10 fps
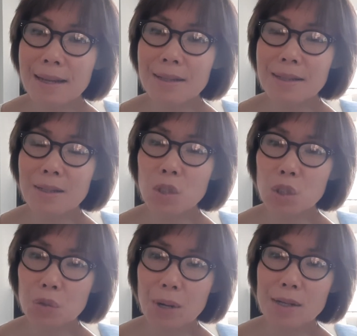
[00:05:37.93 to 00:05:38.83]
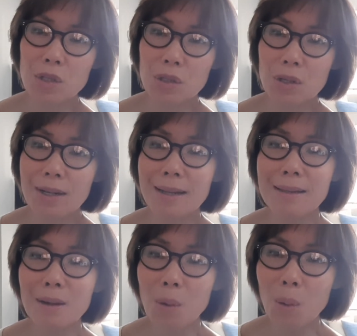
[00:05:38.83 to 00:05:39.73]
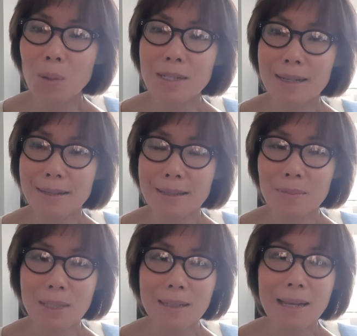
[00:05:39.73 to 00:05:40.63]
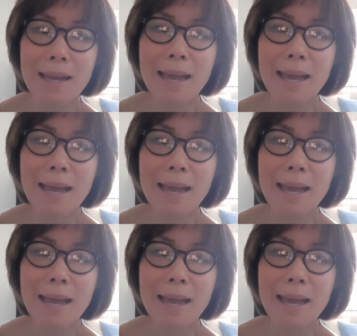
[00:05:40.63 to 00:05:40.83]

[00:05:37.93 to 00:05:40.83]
is the treasure in the Old Testament